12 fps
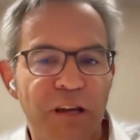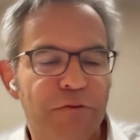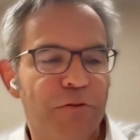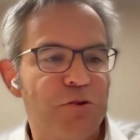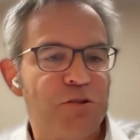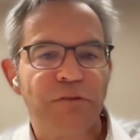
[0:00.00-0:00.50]

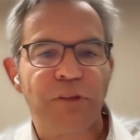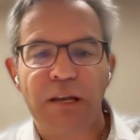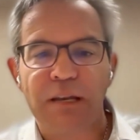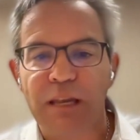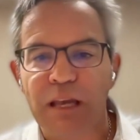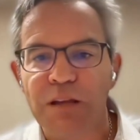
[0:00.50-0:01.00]
metaphors of
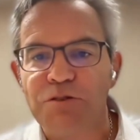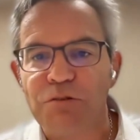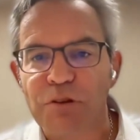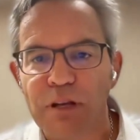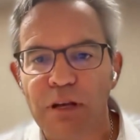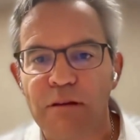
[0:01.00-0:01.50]
that
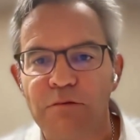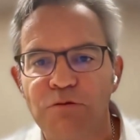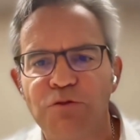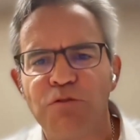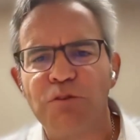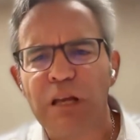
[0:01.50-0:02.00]
nature
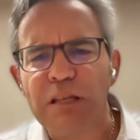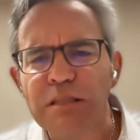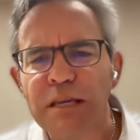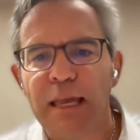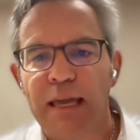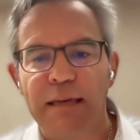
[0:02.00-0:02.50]

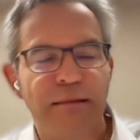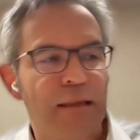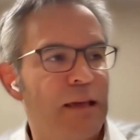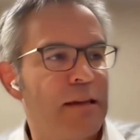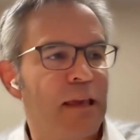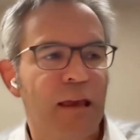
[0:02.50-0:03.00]
indicate
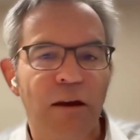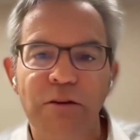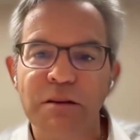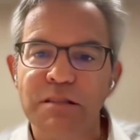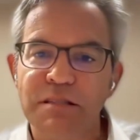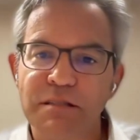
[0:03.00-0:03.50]
that care
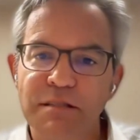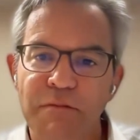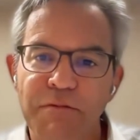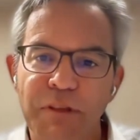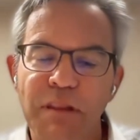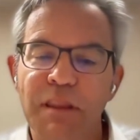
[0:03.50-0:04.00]
is
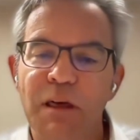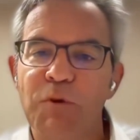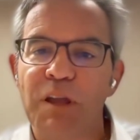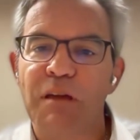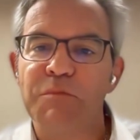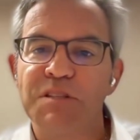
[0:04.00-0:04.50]
something that
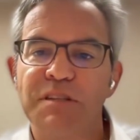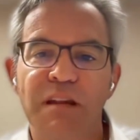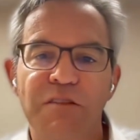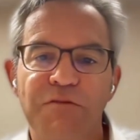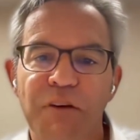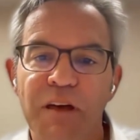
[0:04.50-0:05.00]
we can be
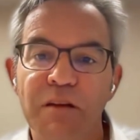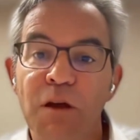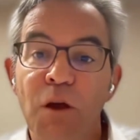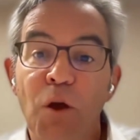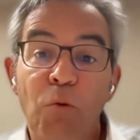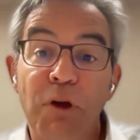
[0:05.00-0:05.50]
satisfied
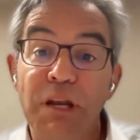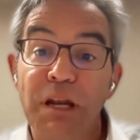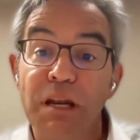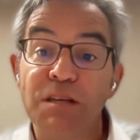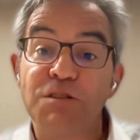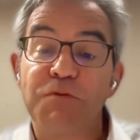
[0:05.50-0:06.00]
when
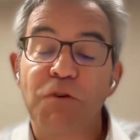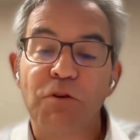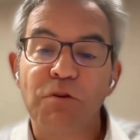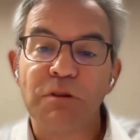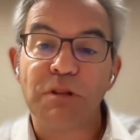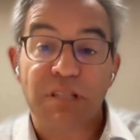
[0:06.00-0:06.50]
it is
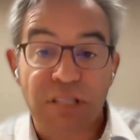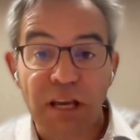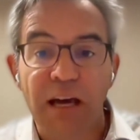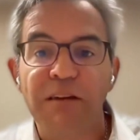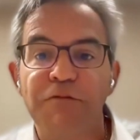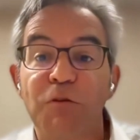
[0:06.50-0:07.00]

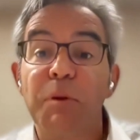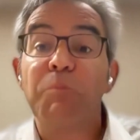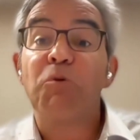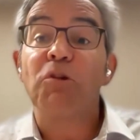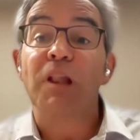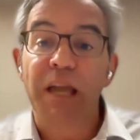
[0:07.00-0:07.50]
designed for
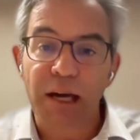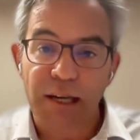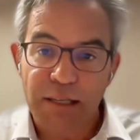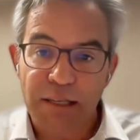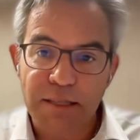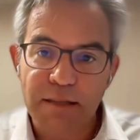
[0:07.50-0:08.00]
people like
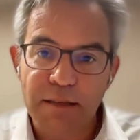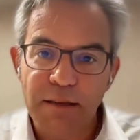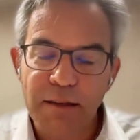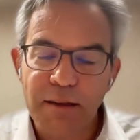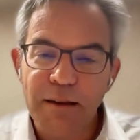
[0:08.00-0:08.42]
us